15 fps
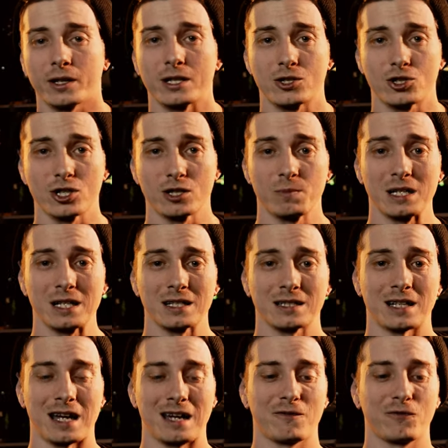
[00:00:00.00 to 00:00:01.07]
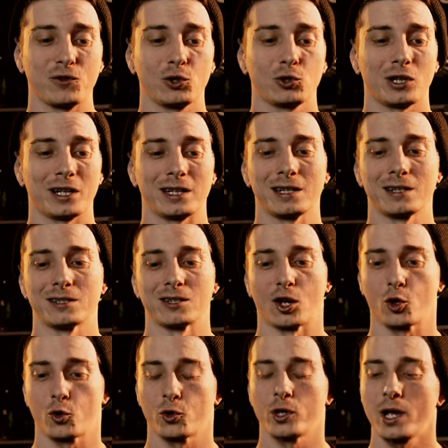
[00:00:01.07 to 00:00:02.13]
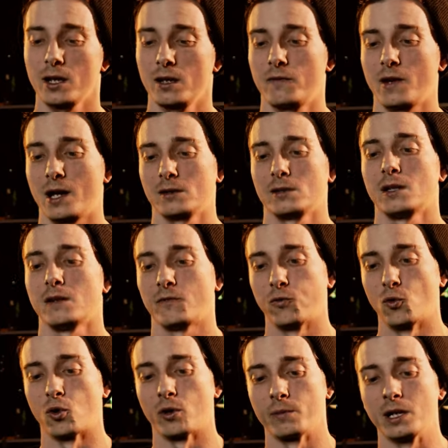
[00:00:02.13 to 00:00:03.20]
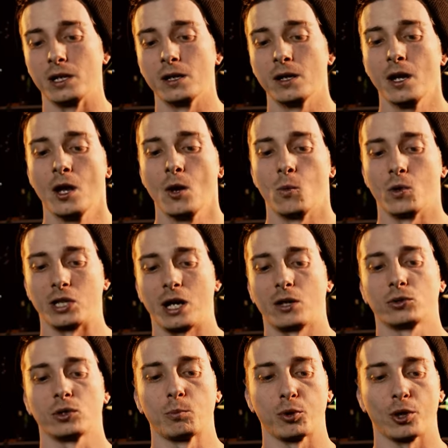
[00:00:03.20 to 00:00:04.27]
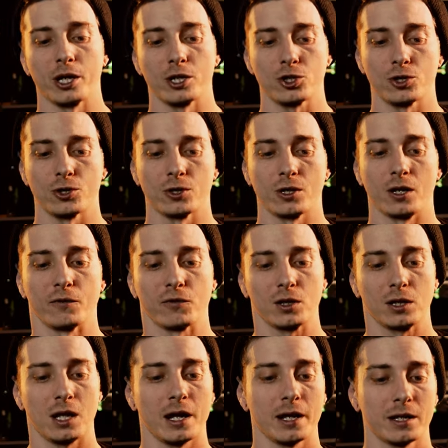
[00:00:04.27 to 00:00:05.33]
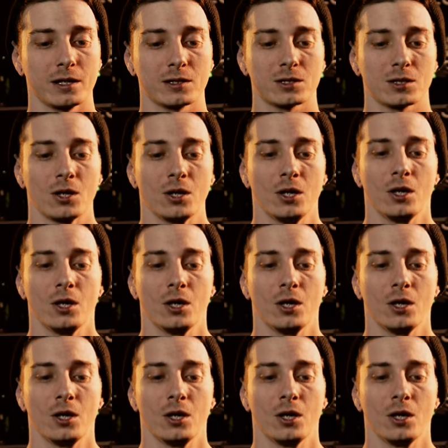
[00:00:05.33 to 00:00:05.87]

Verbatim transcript: And it's just because I feel like it is a creative outlet for me without the pressure of clients